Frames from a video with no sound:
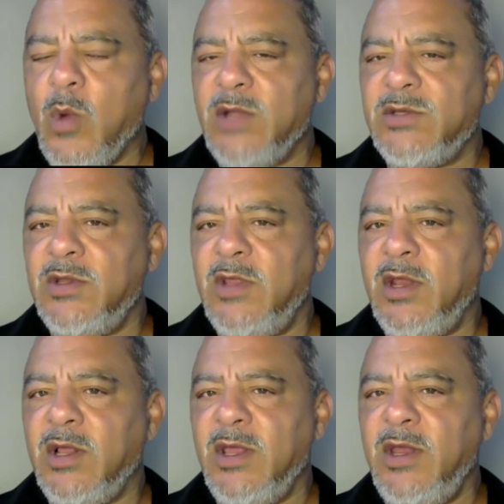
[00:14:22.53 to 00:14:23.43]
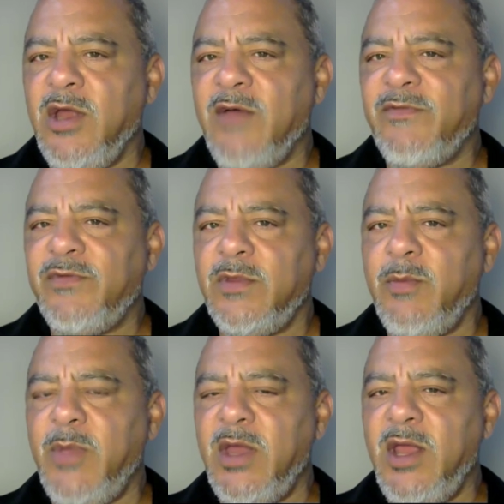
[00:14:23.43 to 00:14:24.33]
Watson then cleaned off the
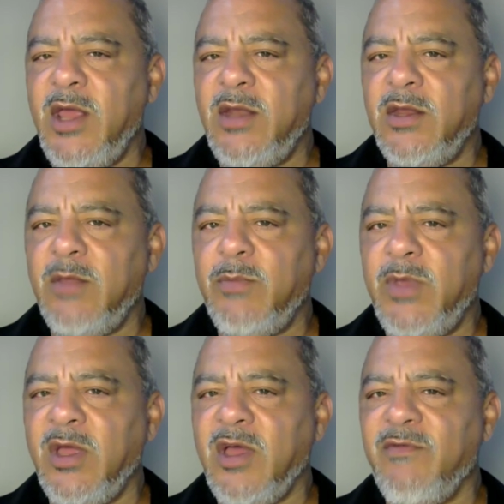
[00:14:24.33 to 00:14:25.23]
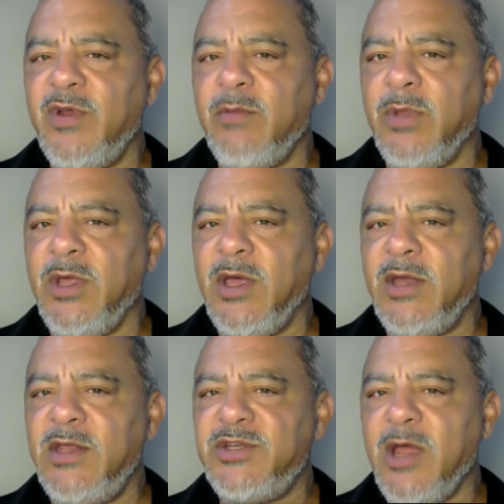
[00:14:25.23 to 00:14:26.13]
bayonet, and being covered in blood,
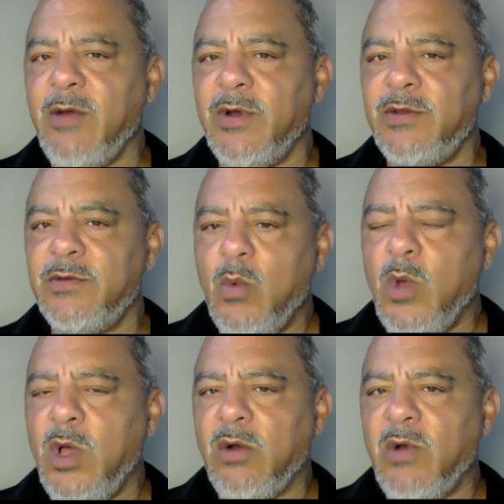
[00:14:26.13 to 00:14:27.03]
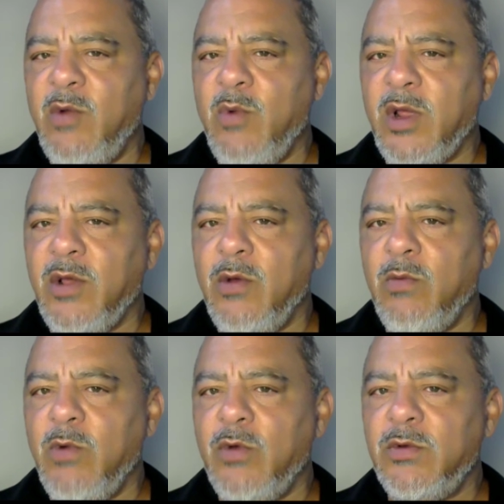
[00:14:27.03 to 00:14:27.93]
he showered, while Krenwinkel
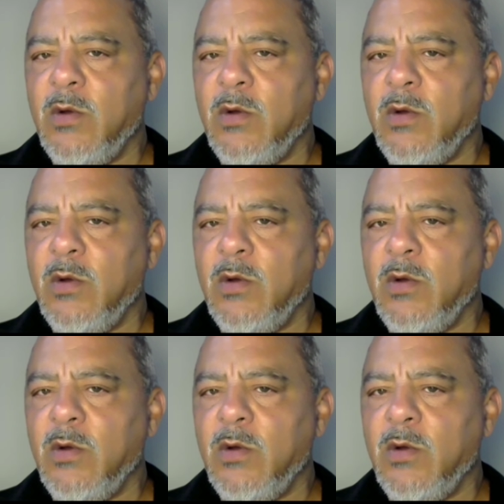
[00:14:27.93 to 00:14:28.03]
wrote